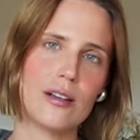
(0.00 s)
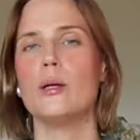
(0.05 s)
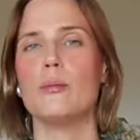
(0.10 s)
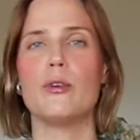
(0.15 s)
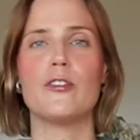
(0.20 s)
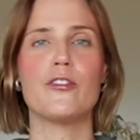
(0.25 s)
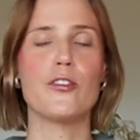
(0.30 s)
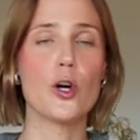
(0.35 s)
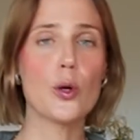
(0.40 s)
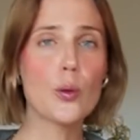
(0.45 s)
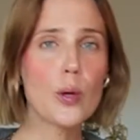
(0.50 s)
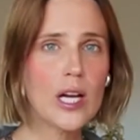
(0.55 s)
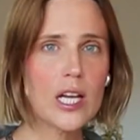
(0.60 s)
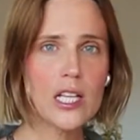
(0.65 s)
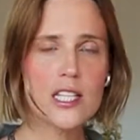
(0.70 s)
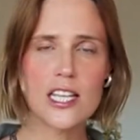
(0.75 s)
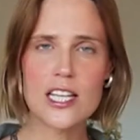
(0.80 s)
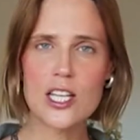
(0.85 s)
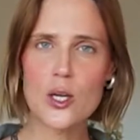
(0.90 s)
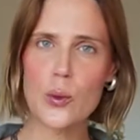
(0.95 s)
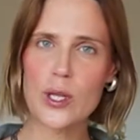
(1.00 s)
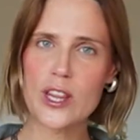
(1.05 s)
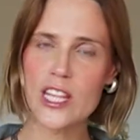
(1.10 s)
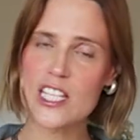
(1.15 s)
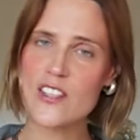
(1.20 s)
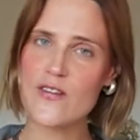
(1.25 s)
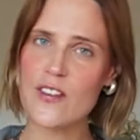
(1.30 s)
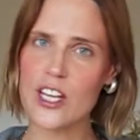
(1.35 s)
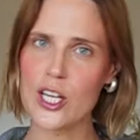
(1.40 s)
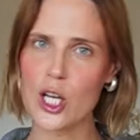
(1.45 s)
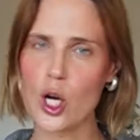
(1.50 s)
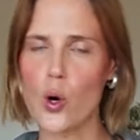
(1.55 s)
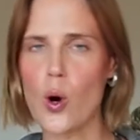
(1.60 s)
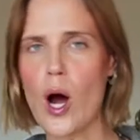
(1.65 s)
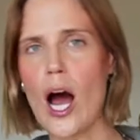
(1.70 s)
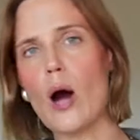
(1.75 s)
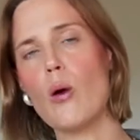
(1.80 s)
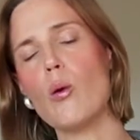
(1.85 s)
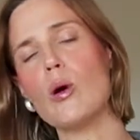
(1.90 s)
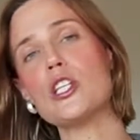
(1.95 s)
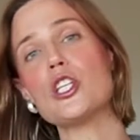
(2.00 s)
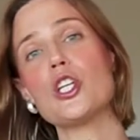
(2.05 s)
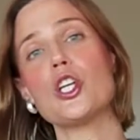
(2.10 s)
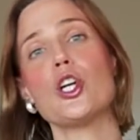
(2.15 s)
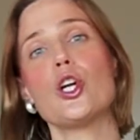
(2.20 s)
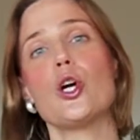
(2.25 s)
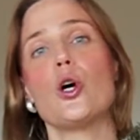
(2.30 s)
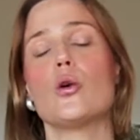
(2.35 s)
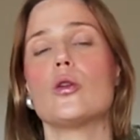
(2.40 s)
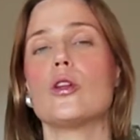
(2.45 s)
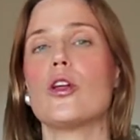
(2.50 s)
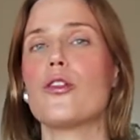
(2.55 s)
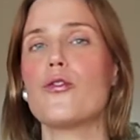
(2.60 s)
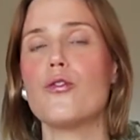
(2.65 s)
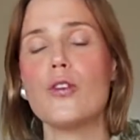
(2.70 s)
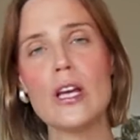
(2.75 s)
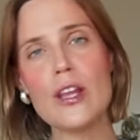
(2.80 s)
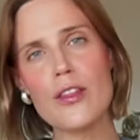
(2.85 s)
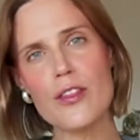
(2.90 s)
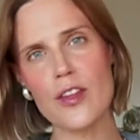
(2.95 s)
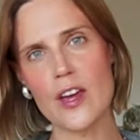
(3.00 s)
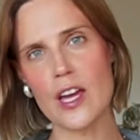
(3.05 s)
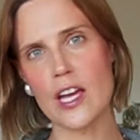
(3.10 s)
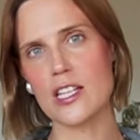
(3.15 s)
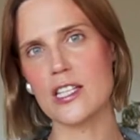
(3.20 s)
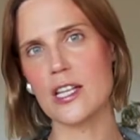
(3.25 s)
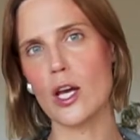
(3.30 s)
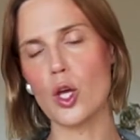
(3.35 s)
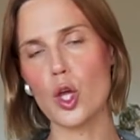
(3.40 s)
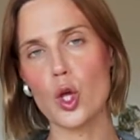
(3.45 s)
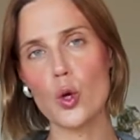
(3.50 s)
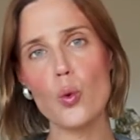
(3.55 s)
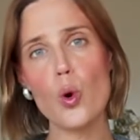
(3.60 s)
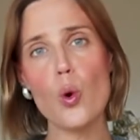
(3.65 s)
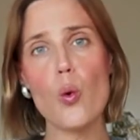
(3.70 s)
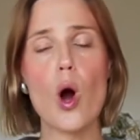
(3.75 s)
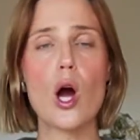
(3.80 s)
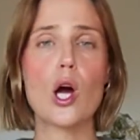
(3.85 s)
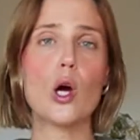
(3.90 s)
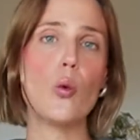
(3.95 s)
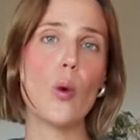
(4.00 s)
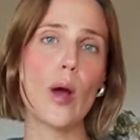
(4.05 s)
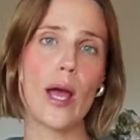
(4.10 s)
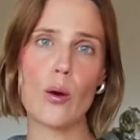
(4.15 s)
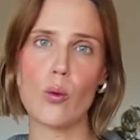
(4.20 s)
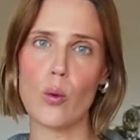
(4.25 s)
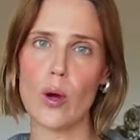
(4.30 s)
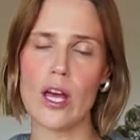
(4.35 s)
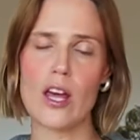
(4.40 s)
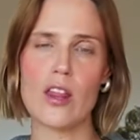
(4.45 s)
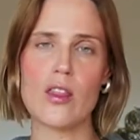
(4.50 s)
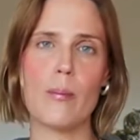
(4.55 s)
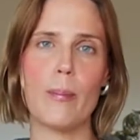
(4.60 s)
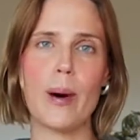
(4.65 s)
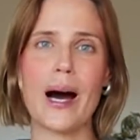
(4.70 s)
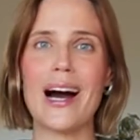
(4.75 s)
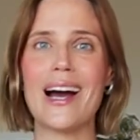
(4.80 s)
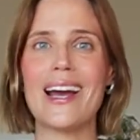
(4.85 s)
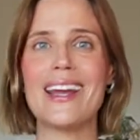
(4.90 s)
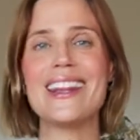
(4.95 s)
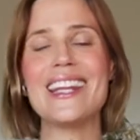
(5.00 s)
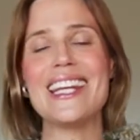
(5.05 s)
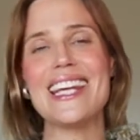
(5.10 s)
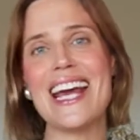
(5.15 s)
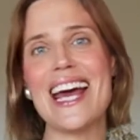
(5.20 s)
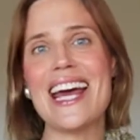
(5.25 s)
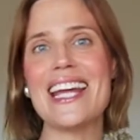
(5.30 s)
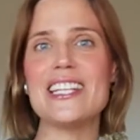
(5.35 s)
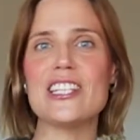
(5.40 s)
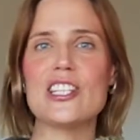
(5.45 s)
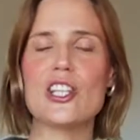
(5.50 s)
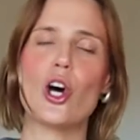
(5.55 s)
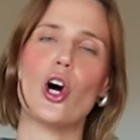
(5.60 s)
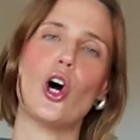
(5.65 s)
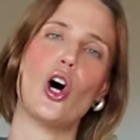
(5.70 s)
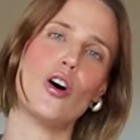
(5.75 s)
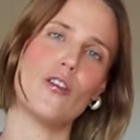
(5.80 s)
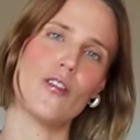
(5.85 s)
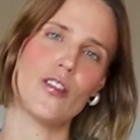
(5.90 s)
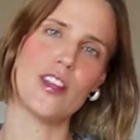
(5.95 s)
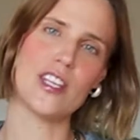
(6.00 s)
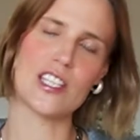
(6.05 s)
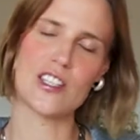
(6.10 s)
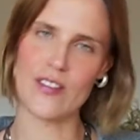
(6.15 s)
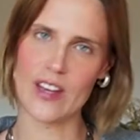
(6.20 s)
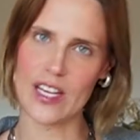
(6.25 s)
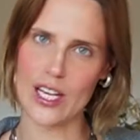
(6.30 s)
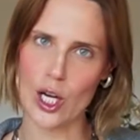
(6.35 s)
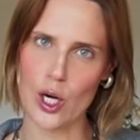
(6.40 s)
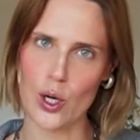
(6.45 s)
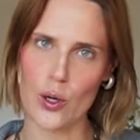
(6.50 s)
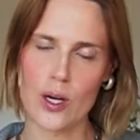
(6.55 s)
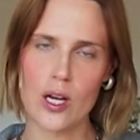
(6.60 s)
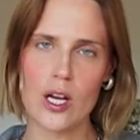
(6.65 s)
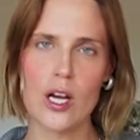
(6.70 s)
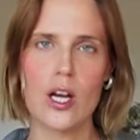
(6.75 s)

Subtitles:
Before we continue with this video, I want you to know the 3 things that you will walk away with by the end of this video.